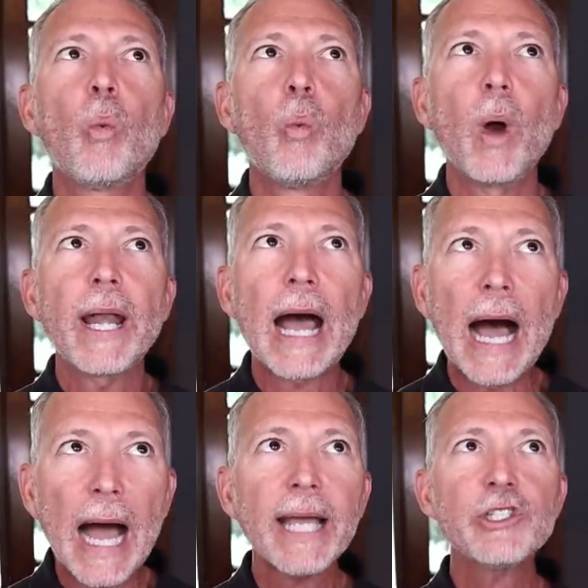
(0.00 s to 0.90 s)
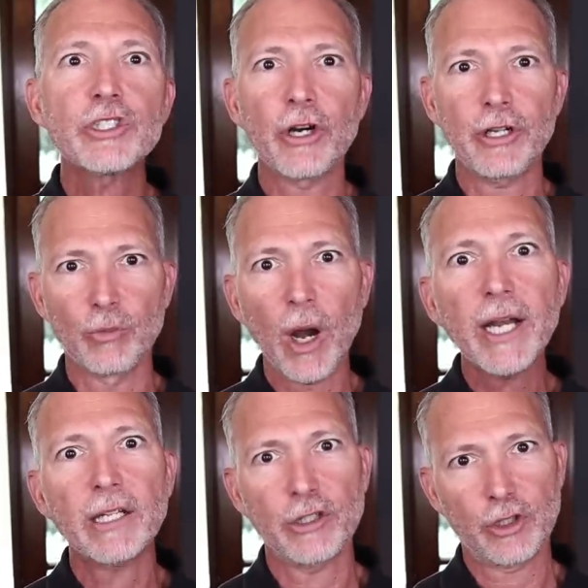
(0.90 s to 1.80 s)
When I started
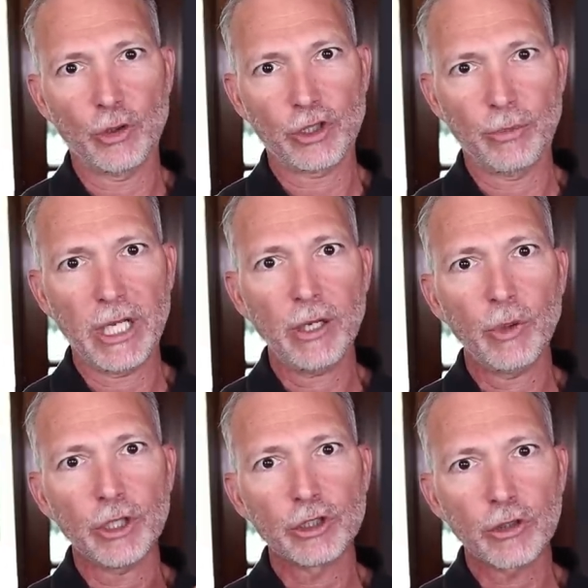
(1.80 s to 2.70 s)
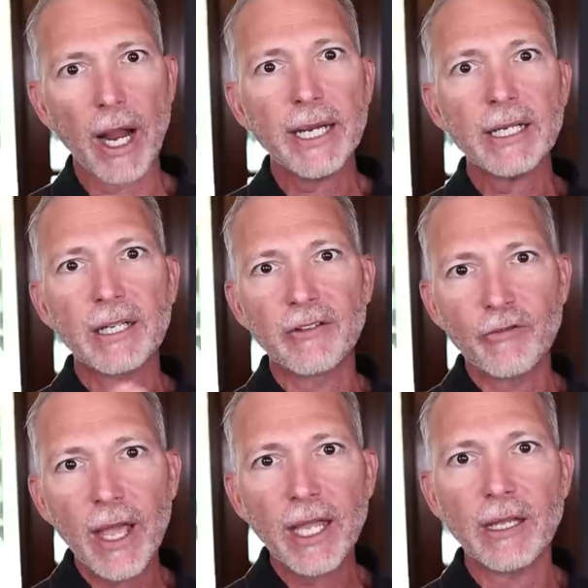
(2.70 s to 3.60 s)
writing the social media, what you're trying to
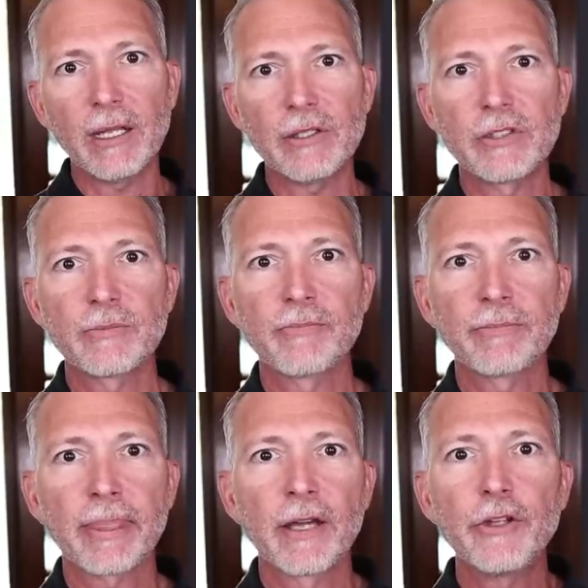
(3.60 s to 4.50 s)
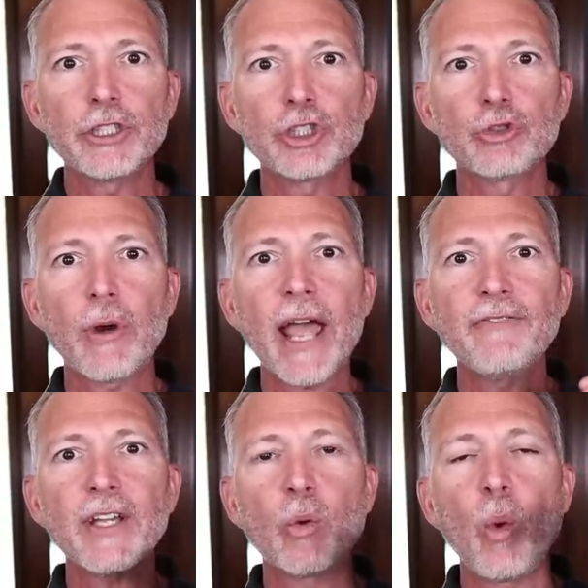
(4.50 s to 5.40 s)
convey is the
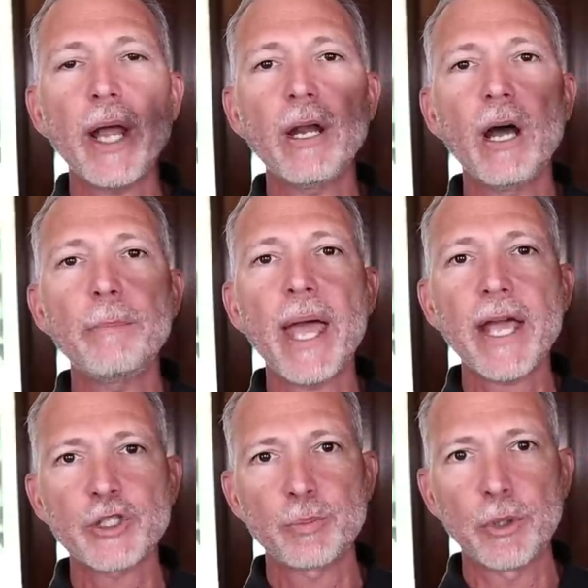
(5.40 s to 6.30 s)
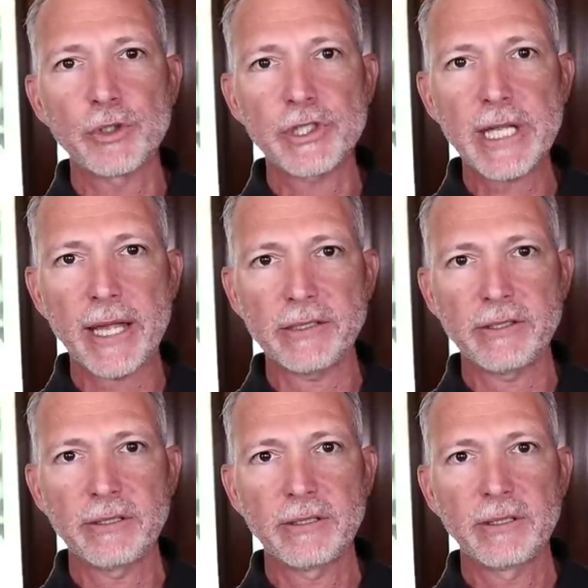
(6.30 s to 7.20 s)
traffic went up X percent.
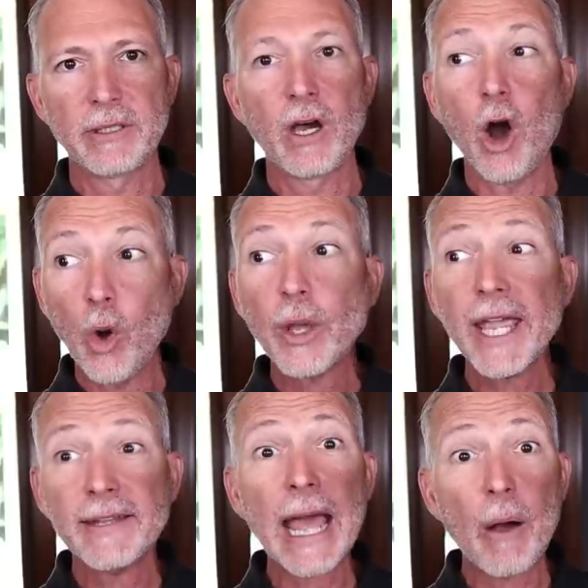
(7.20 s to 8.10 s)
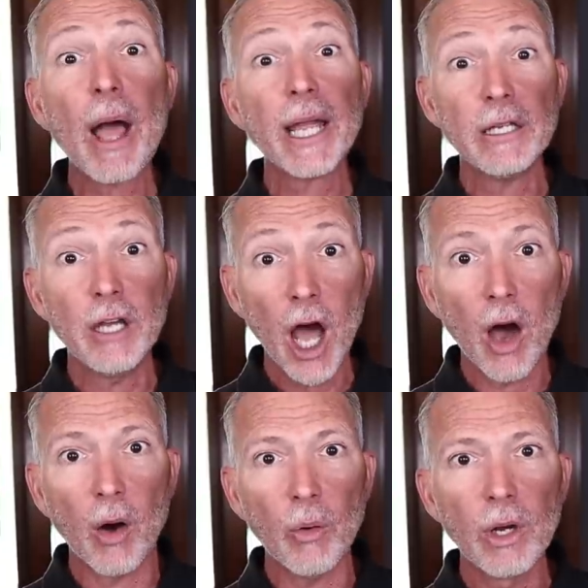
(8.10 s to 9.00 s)
Okay, now I
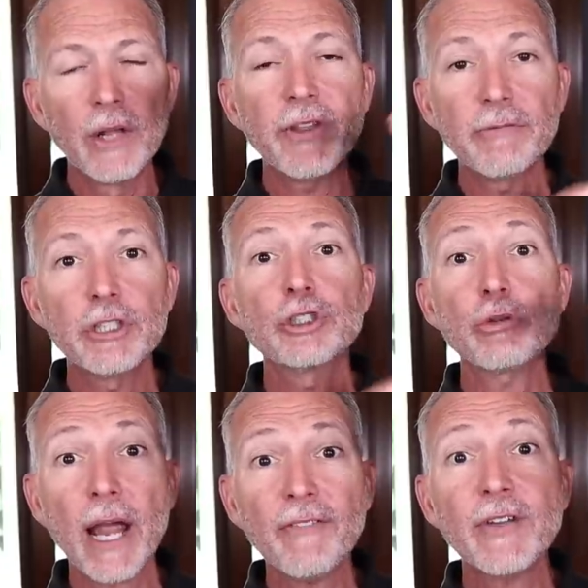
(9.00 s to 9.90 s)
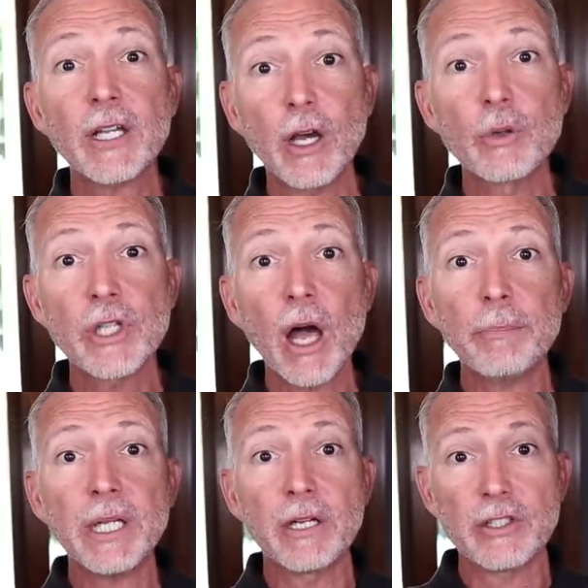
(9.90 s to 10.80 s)
know that if the traffic goes up
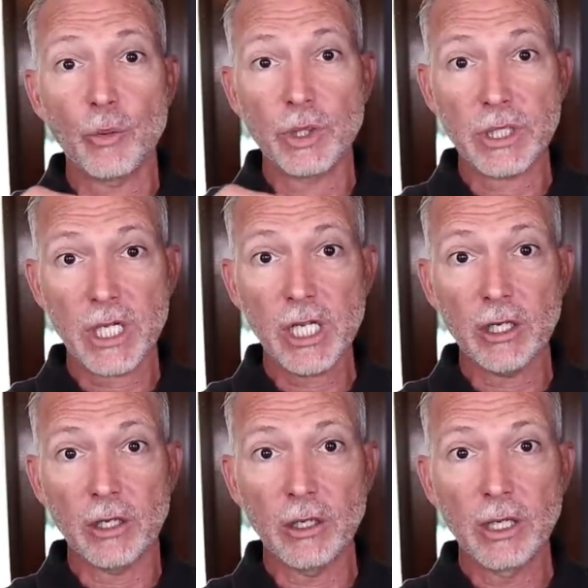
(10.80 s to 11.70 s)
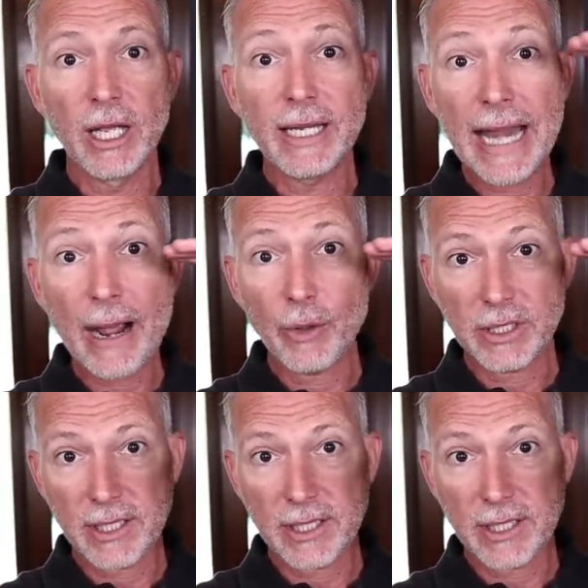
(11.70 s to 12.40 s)
because it was here. Now it's